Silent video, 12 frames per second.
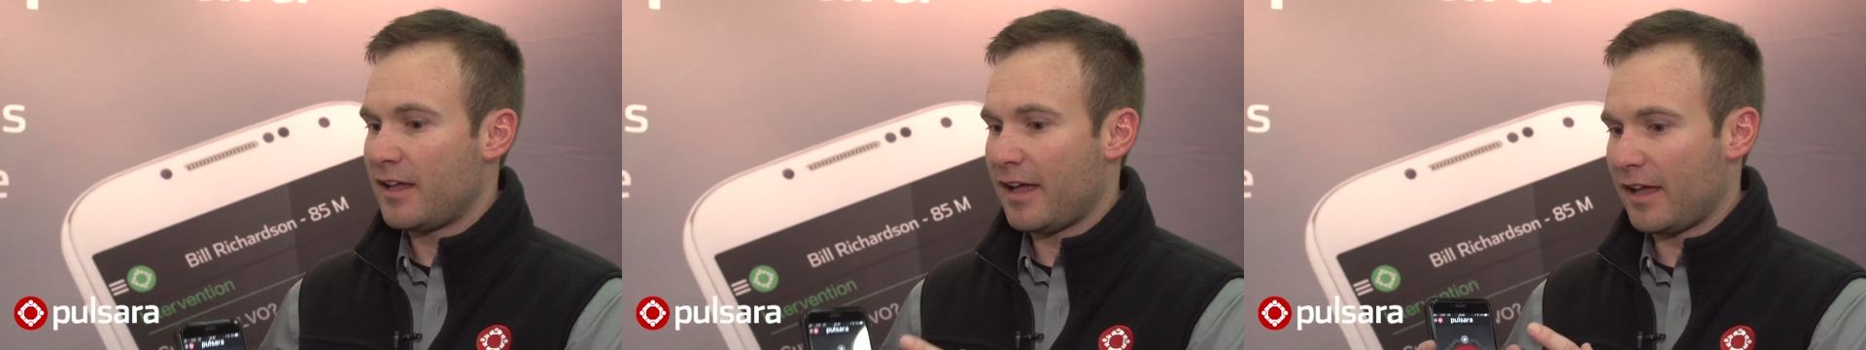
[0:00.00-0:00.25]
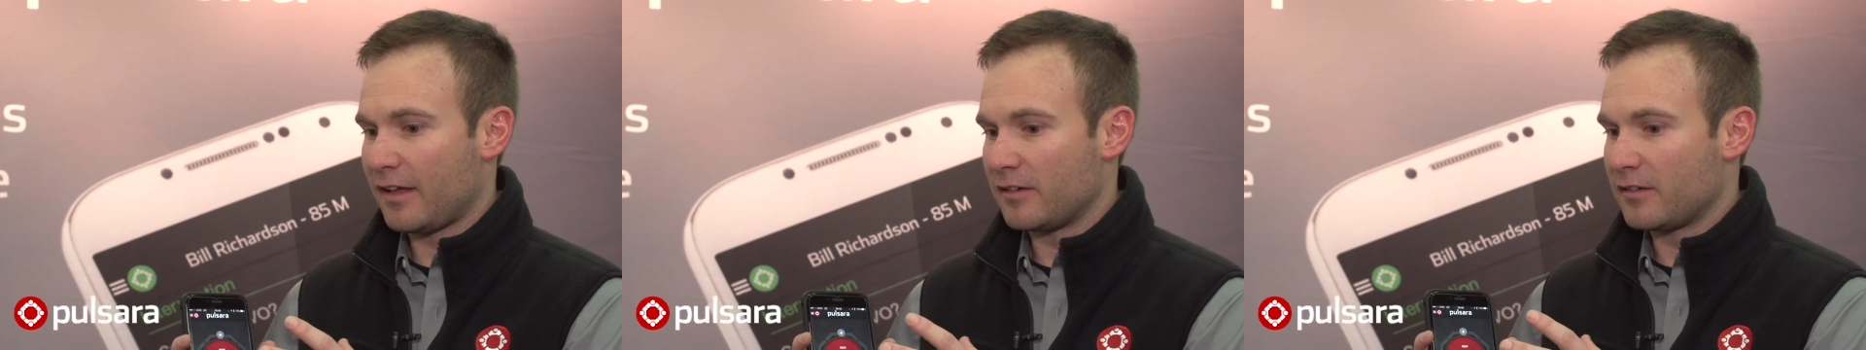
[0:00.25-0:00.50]

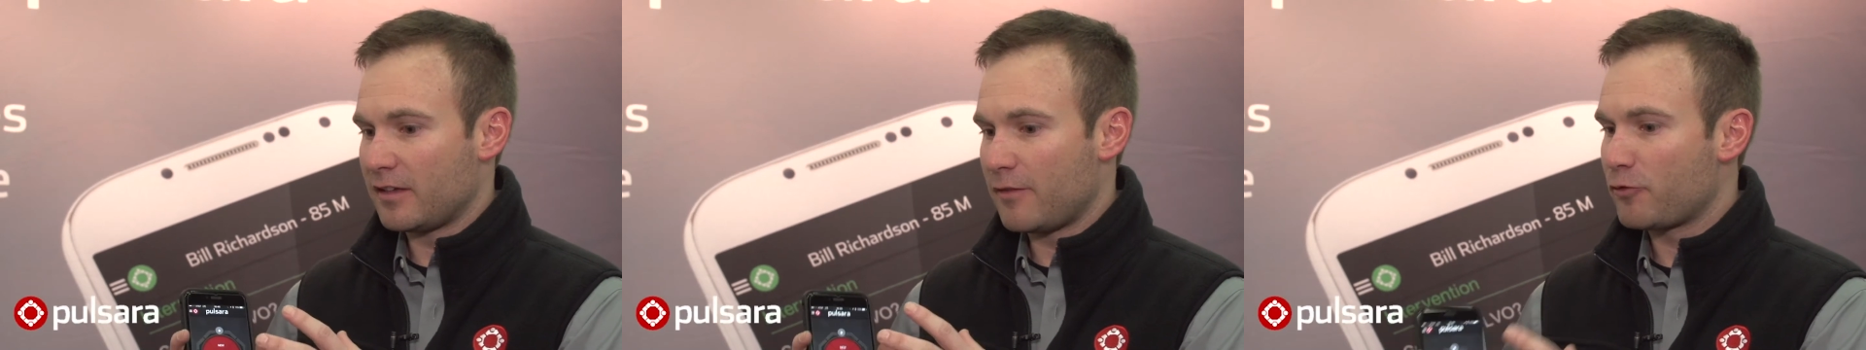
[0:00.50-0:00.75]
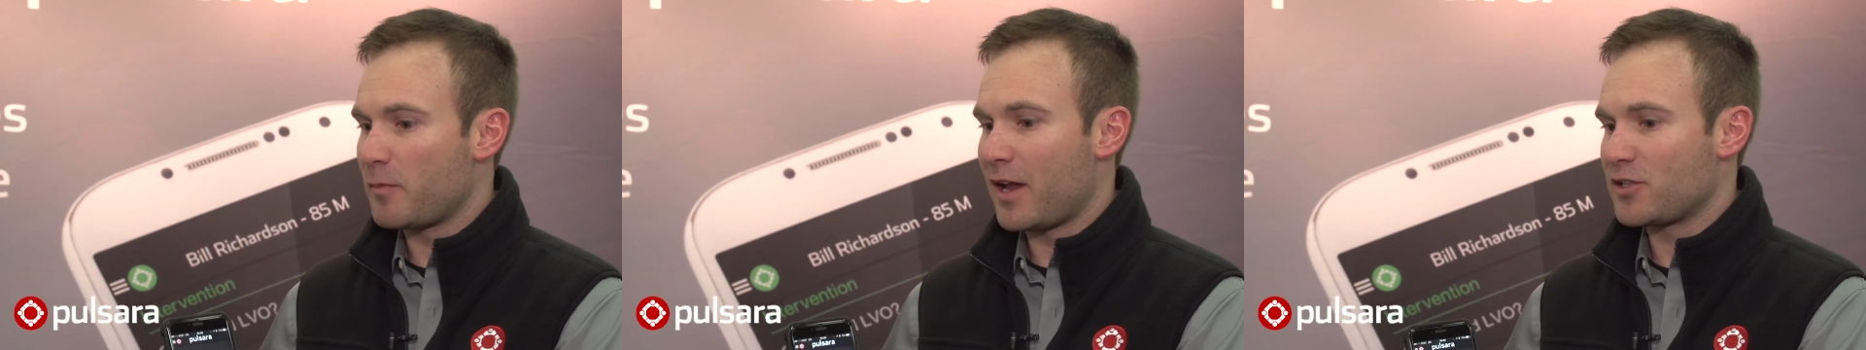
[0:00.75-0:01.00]
and
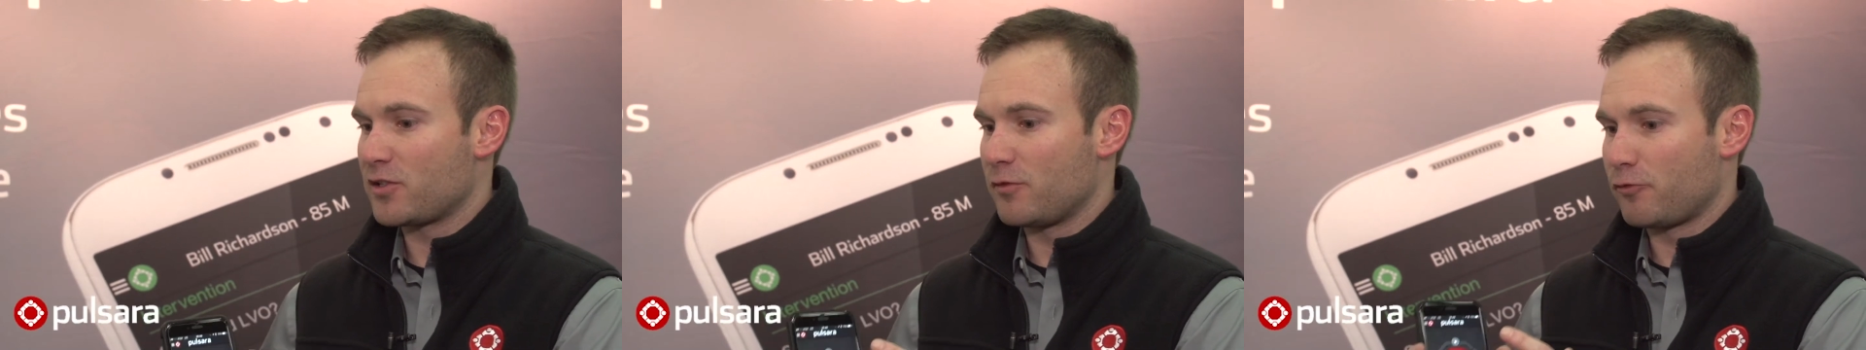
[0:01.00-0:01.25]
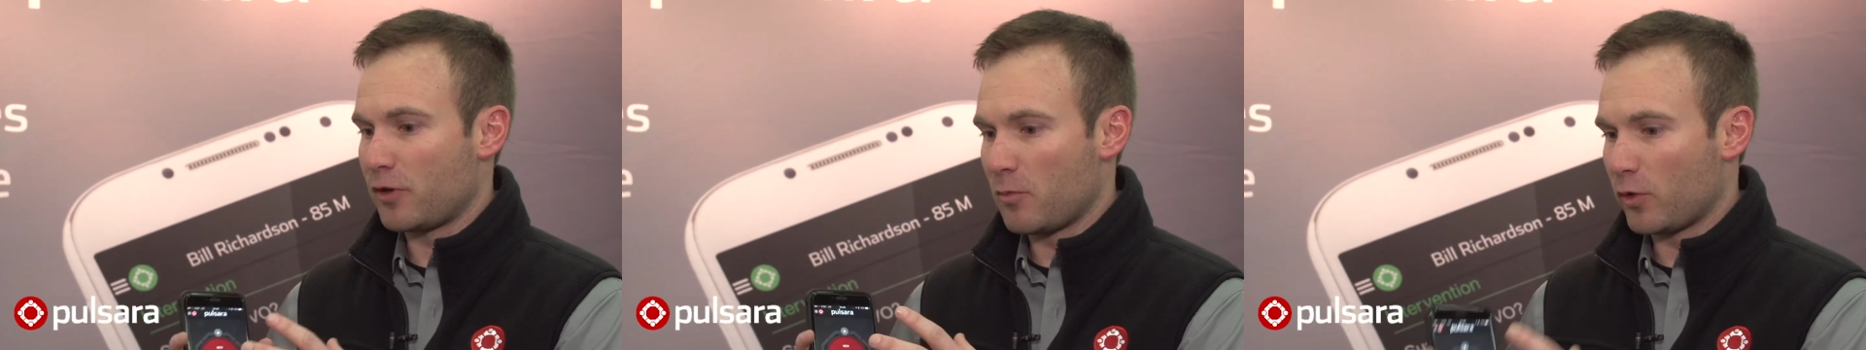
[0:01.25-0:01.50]

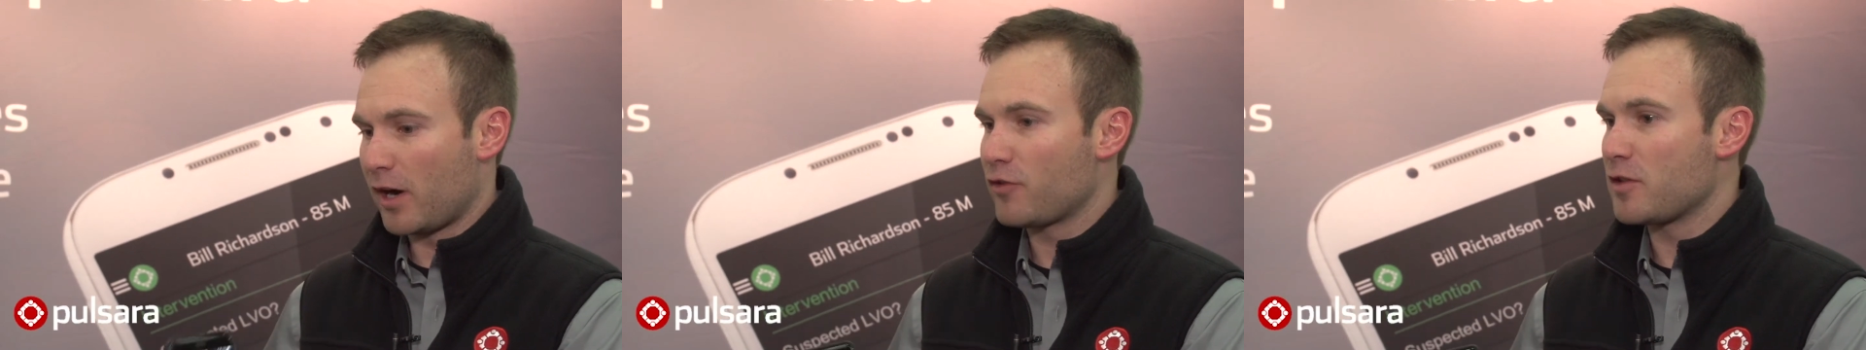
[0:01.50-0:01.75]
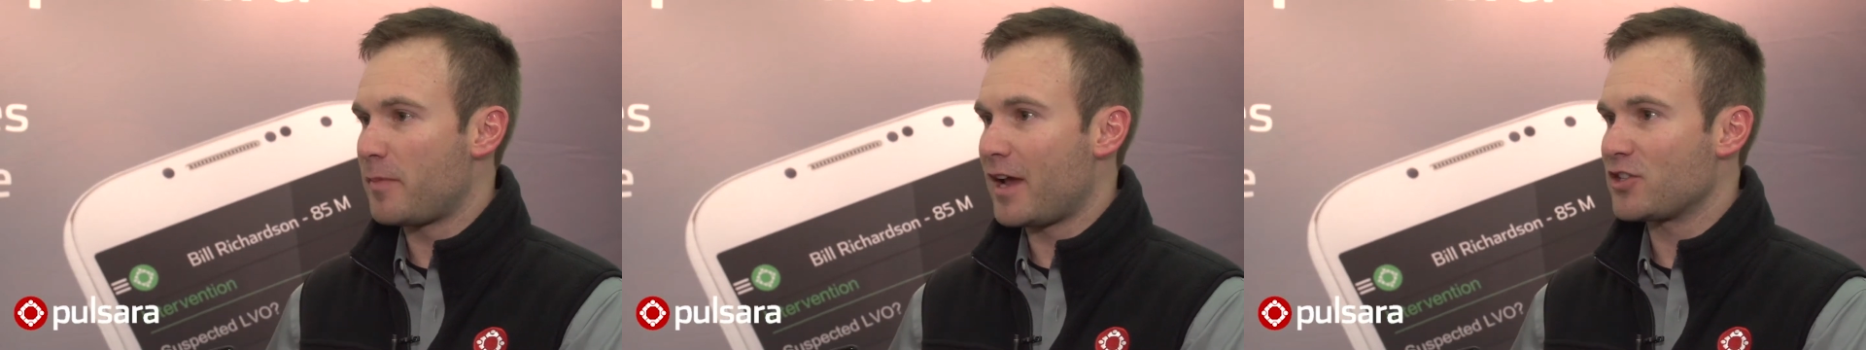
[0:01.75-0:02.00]
information from wherever
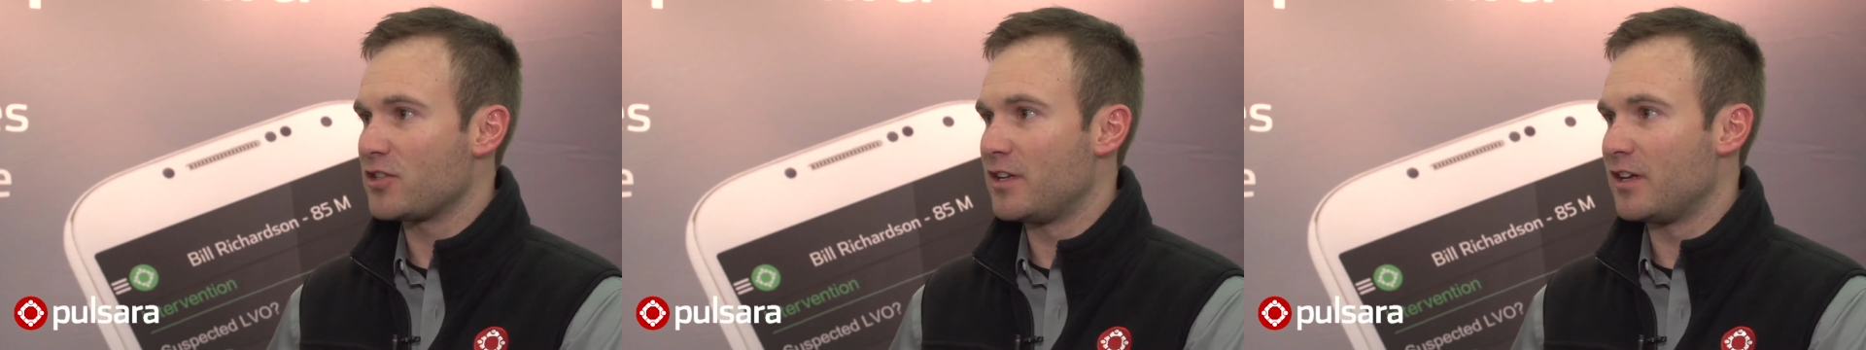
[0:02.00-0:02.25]
the patient